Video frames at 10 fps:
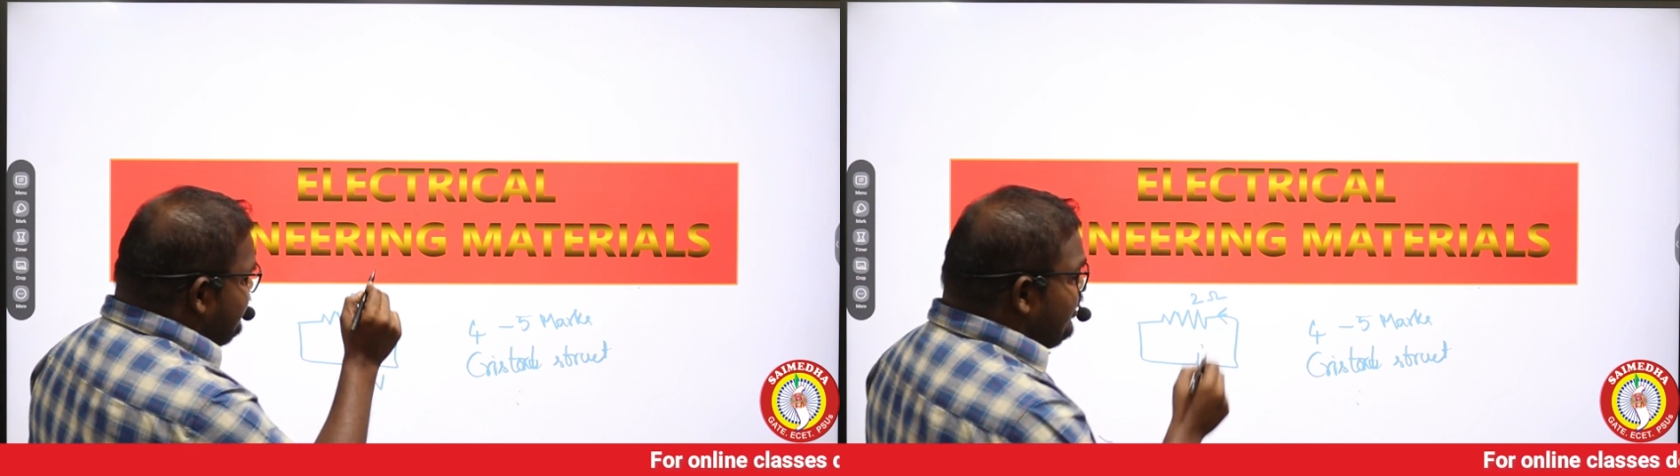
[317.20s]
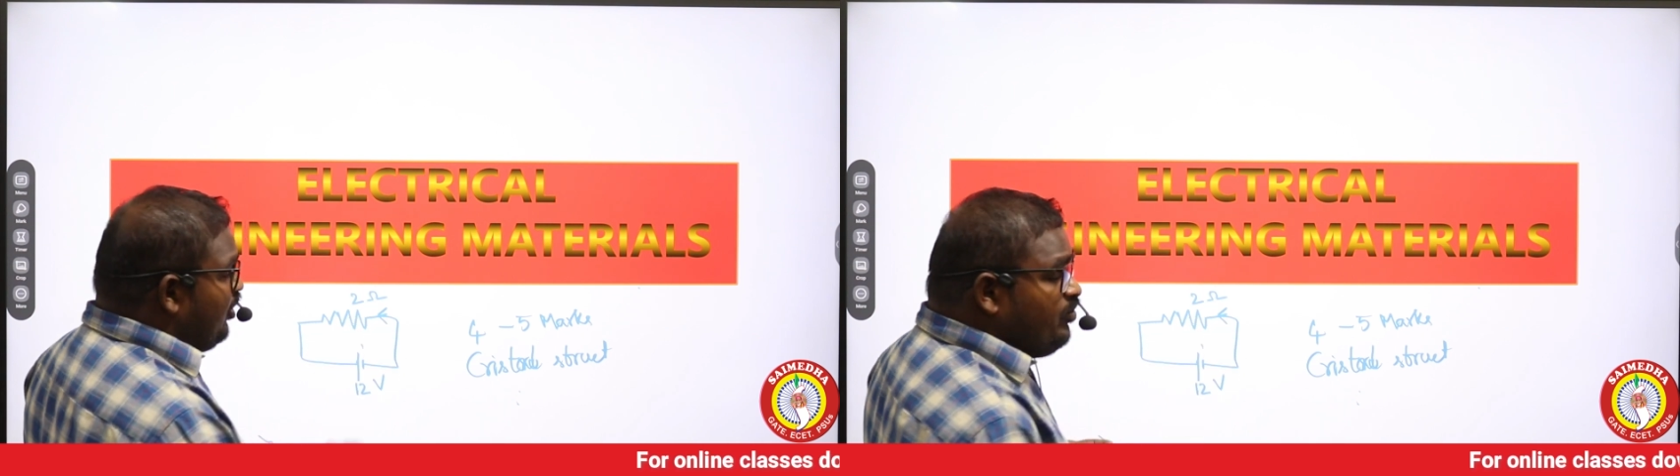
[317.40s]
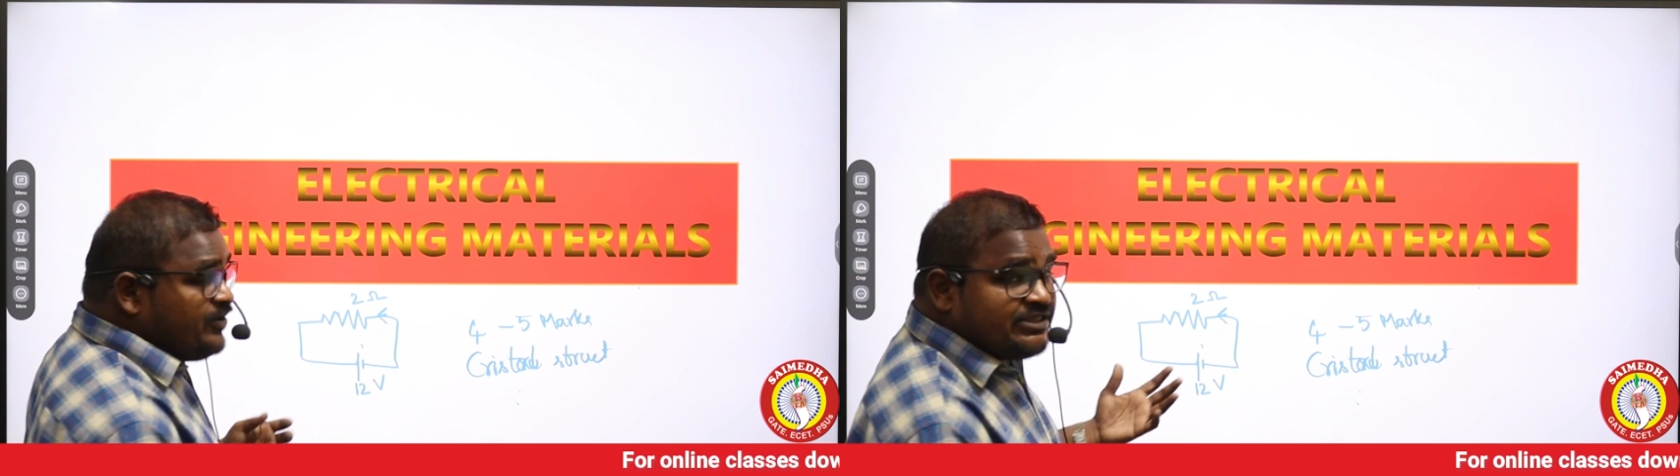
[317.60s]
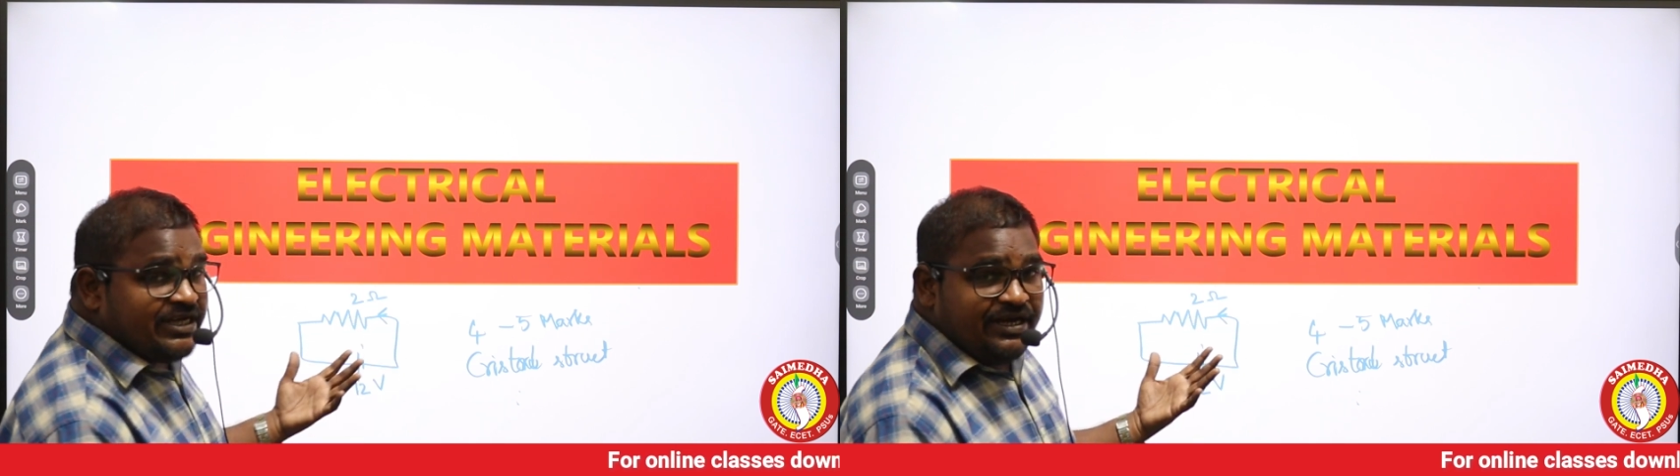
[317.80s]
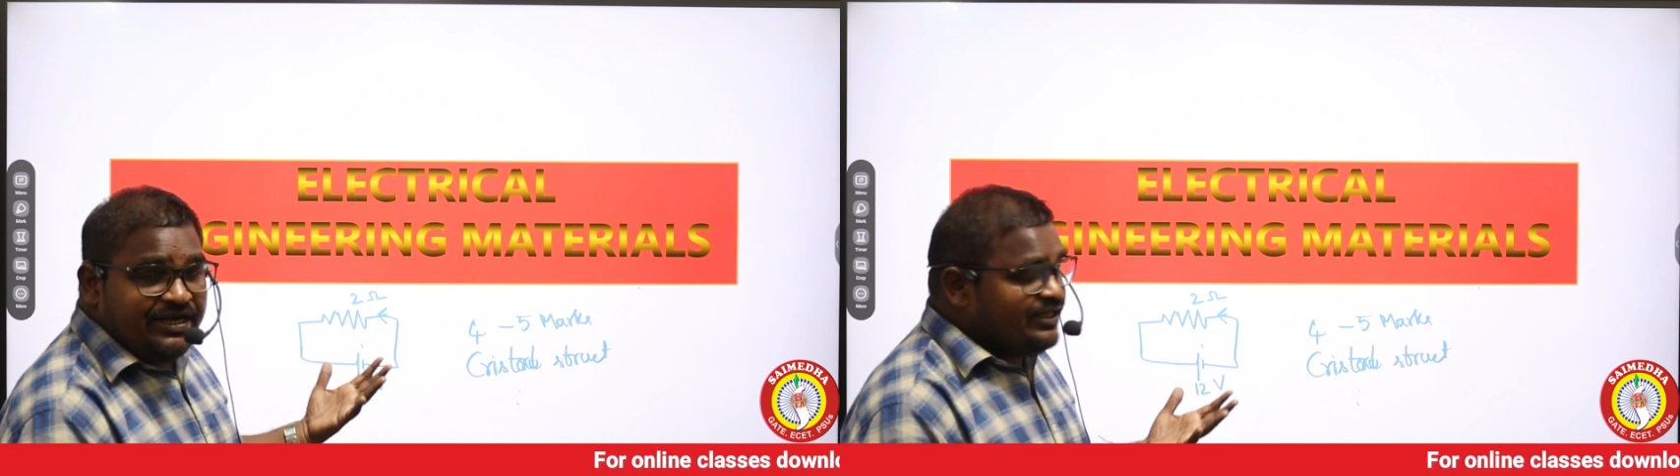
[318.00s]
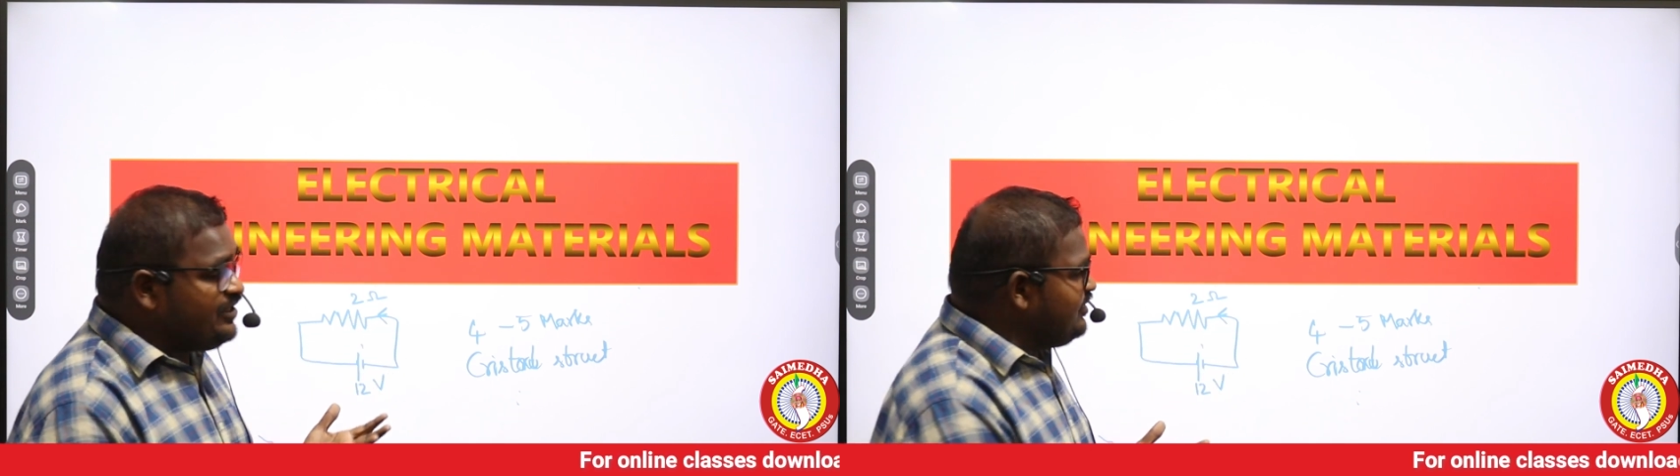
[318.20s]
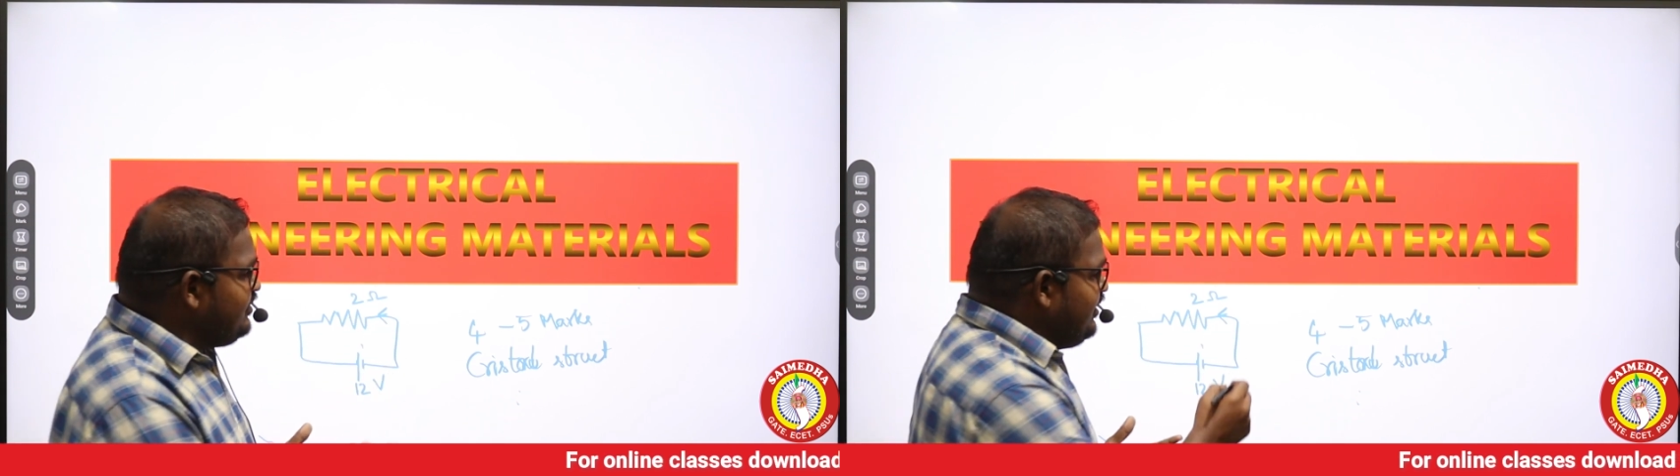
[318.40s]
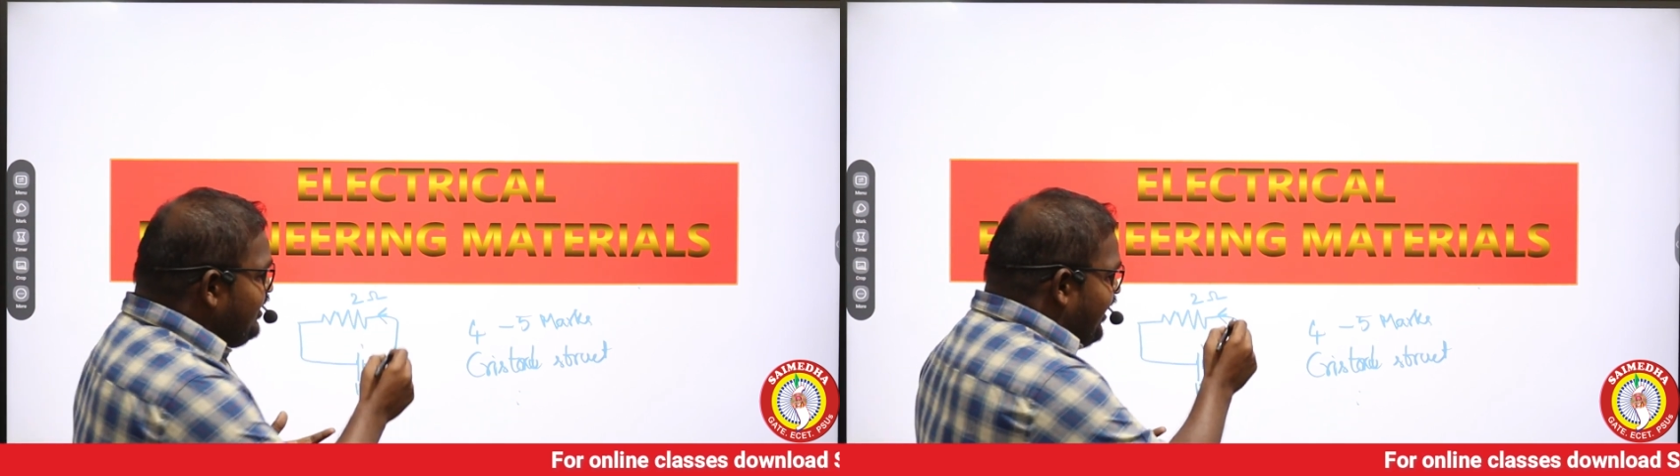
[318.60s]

then how much current here?